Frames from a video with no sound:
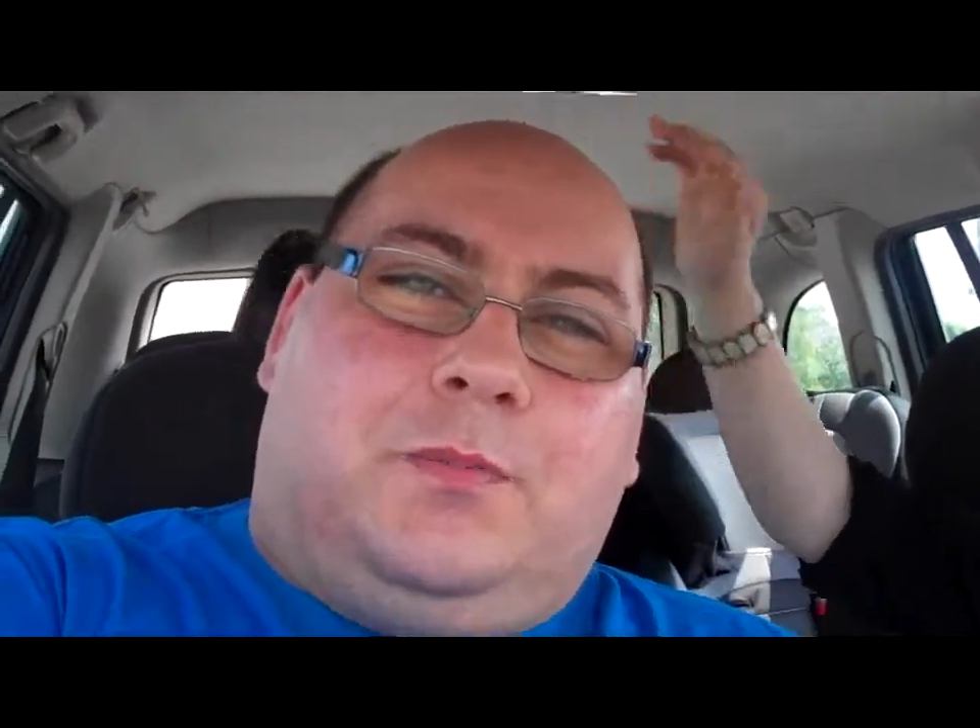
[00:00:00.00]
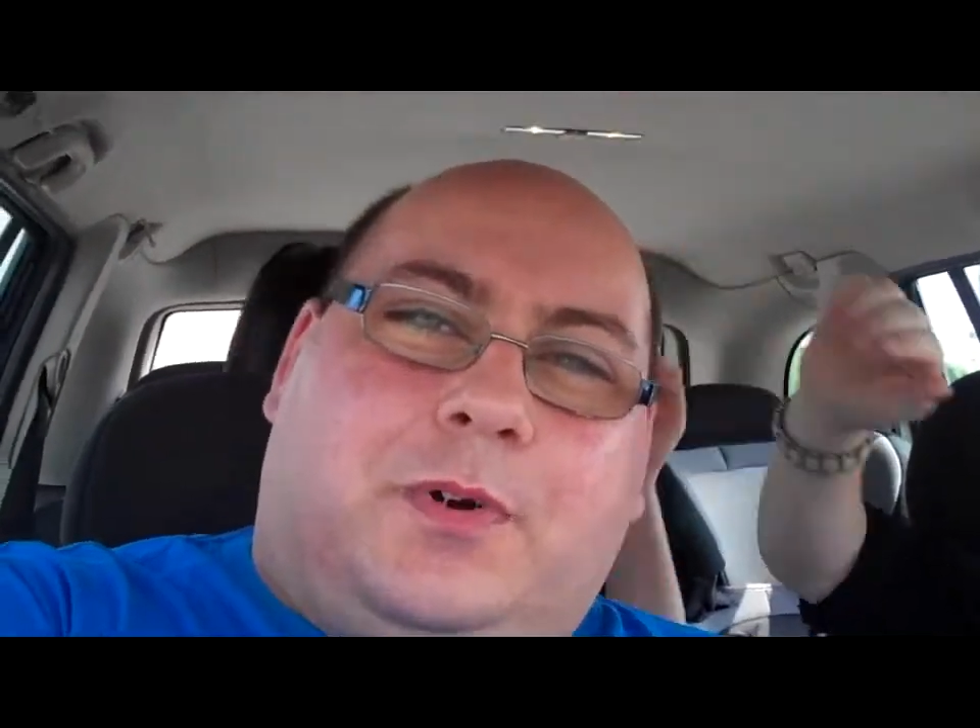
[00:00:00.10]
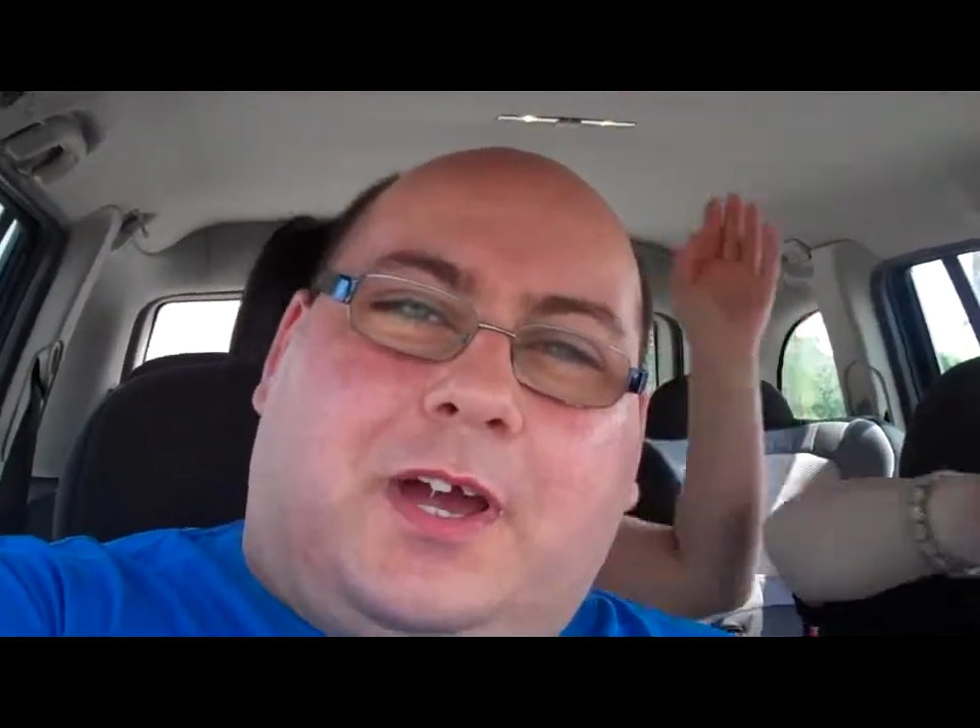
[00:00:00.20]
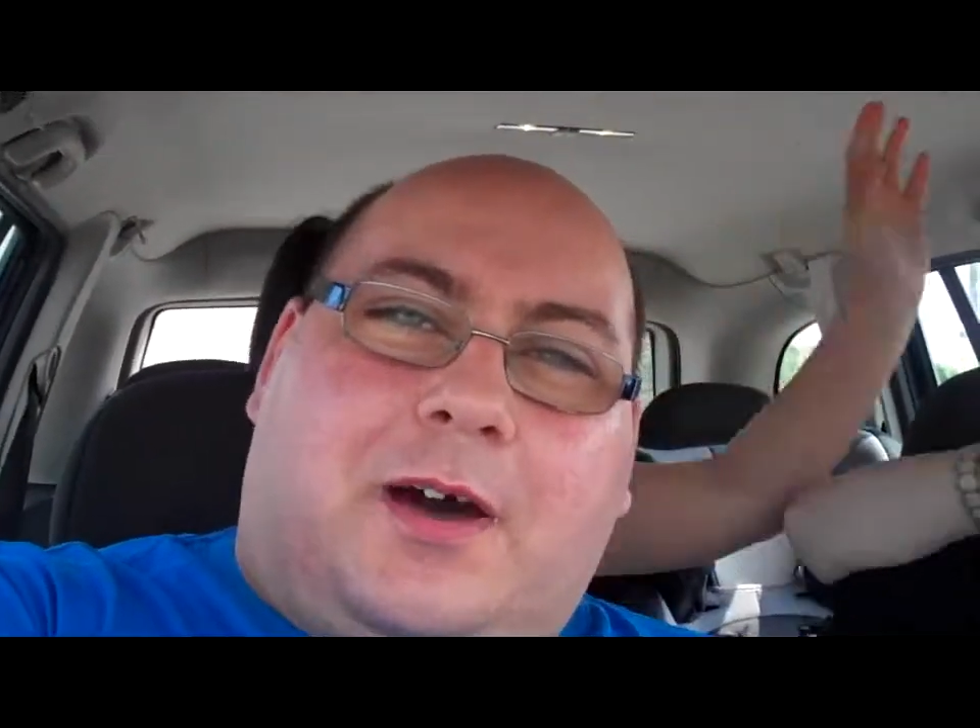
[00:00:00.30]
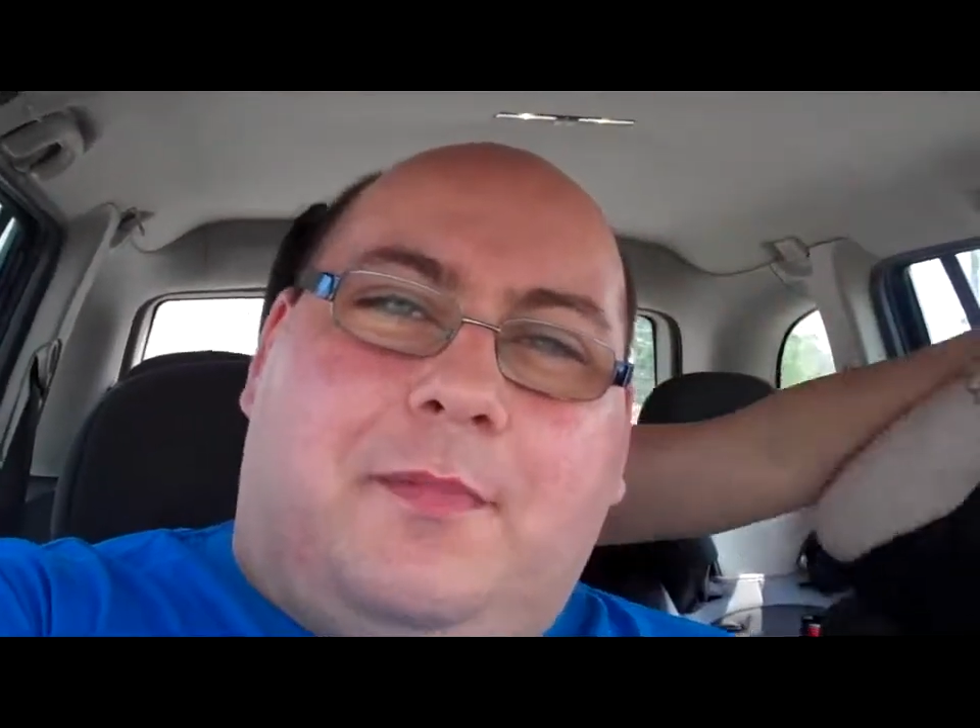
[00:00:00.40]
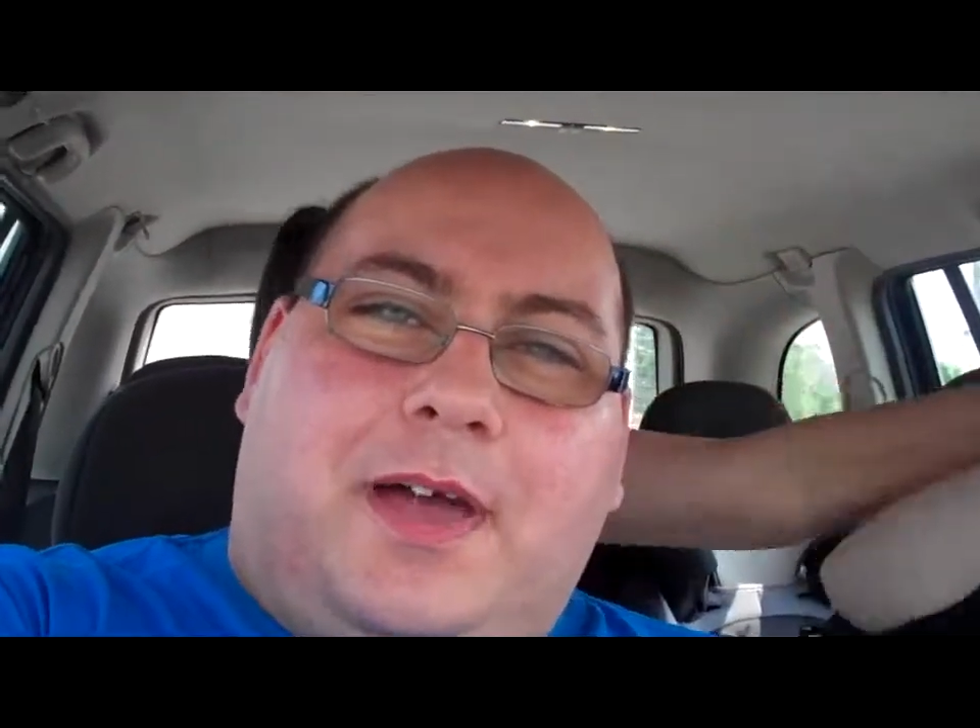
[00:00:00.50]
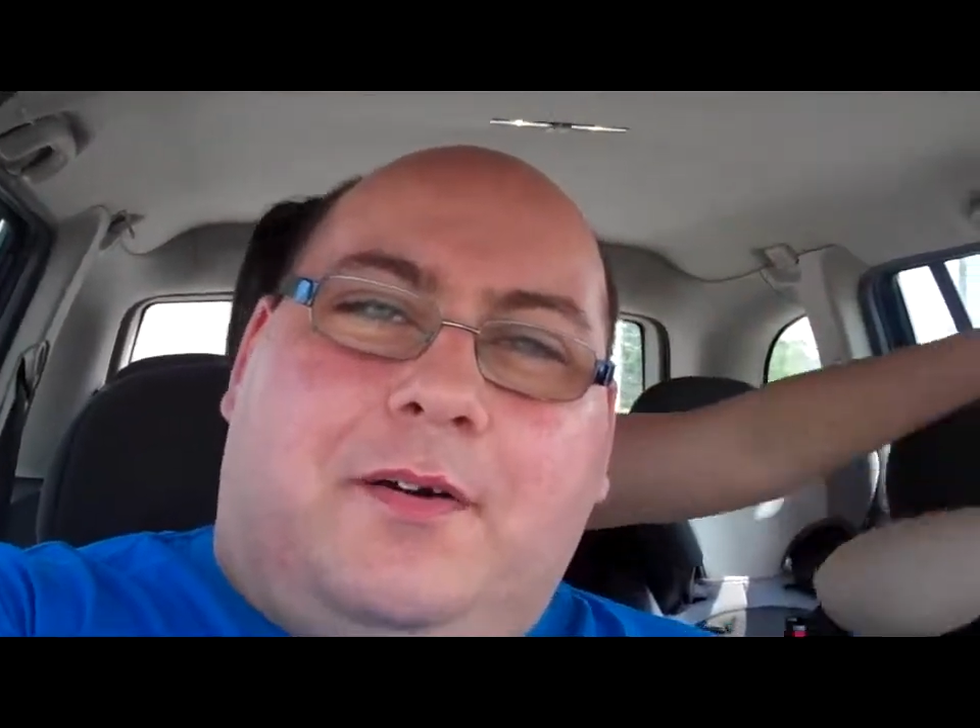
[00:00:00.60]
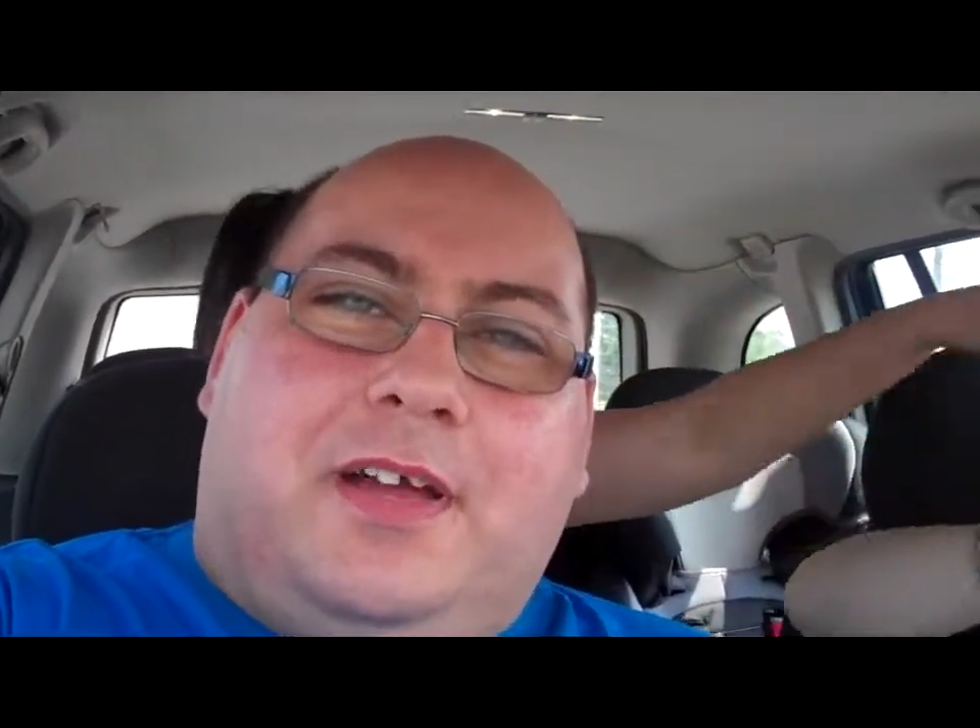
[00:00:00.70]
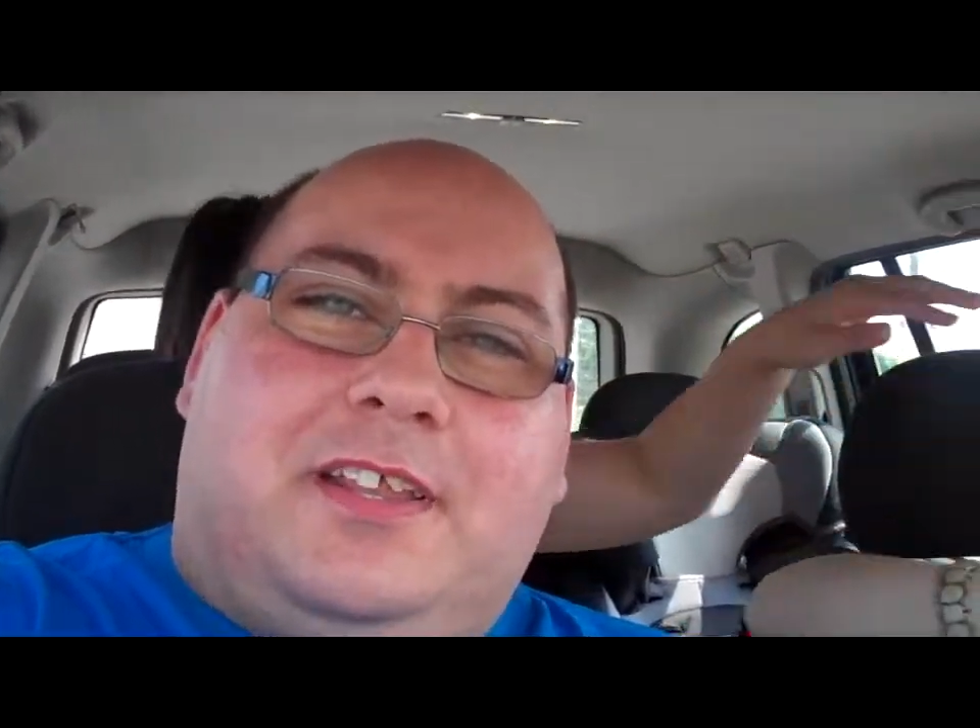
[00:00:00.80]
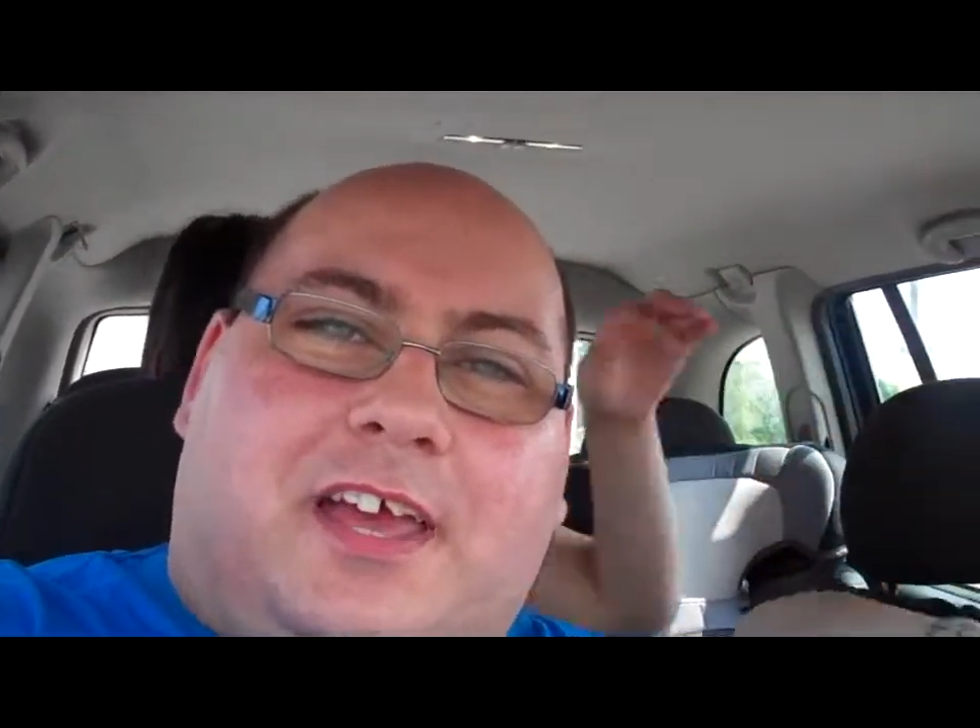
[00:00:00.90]
We'll come
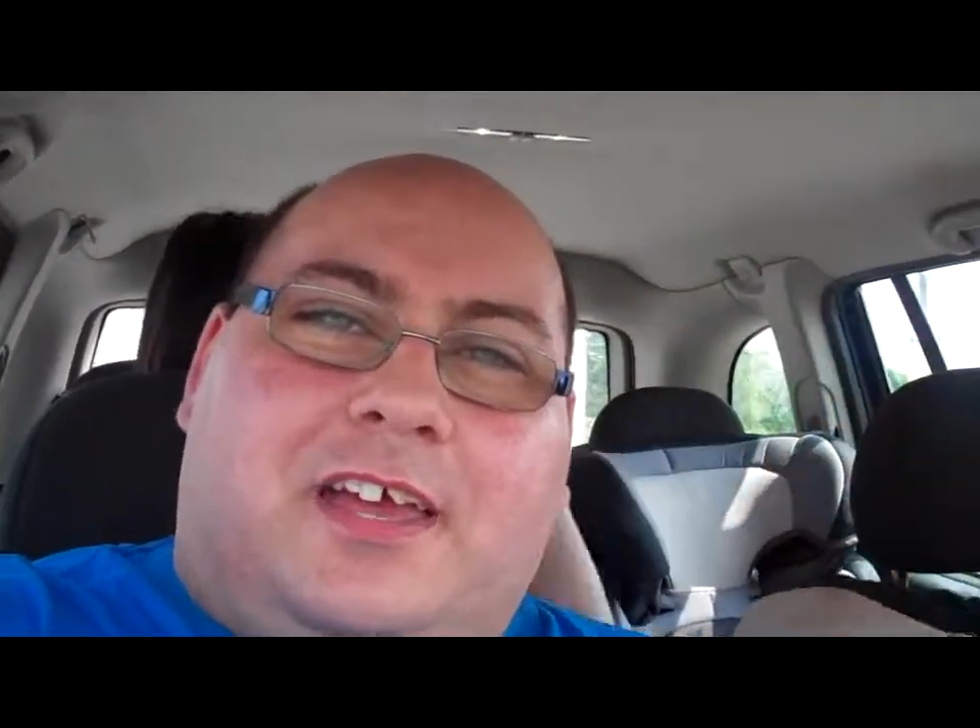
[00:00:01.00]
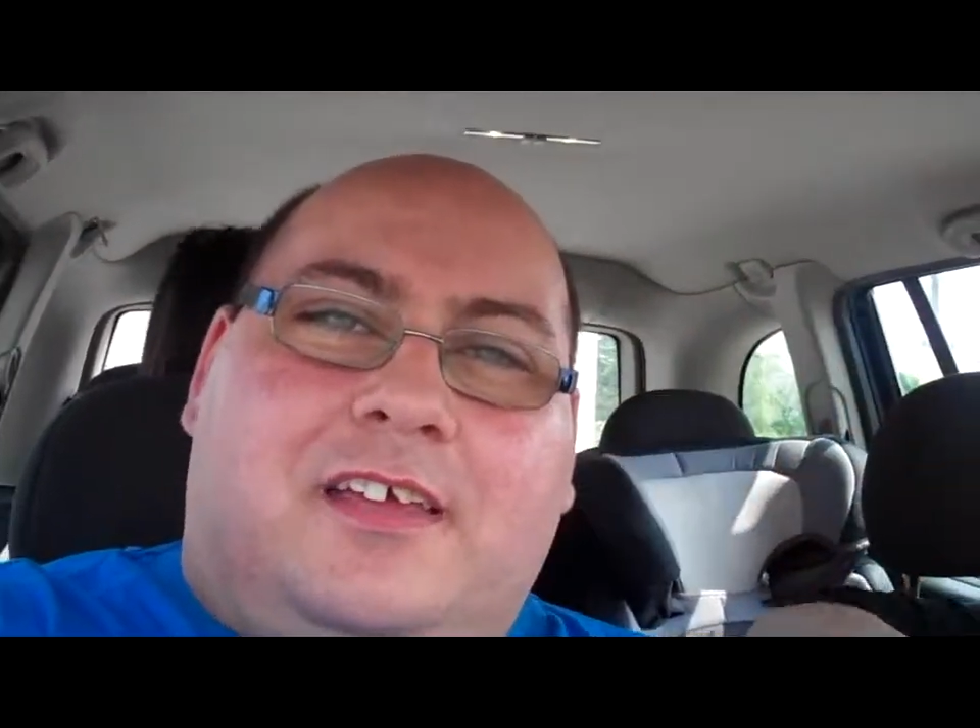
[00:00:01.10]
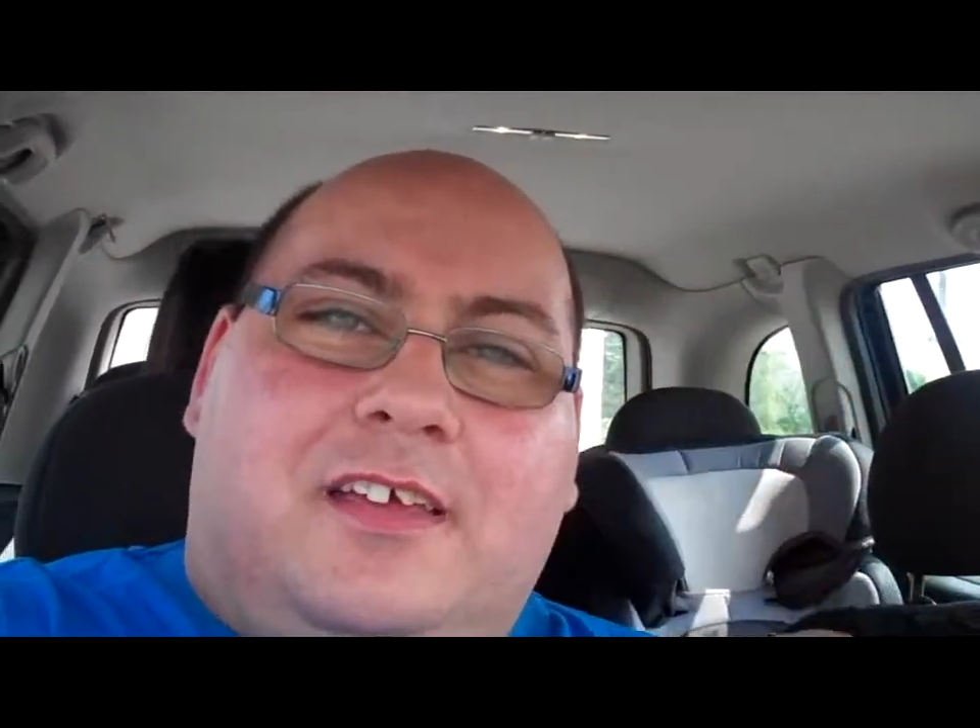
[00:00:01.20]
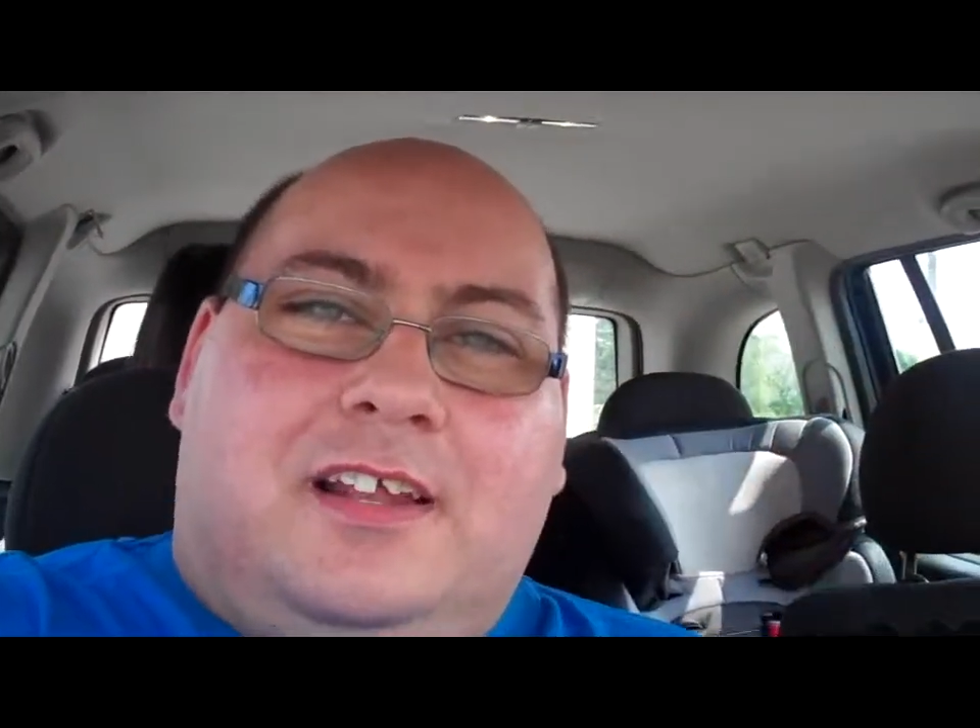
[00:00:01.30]
out and uh,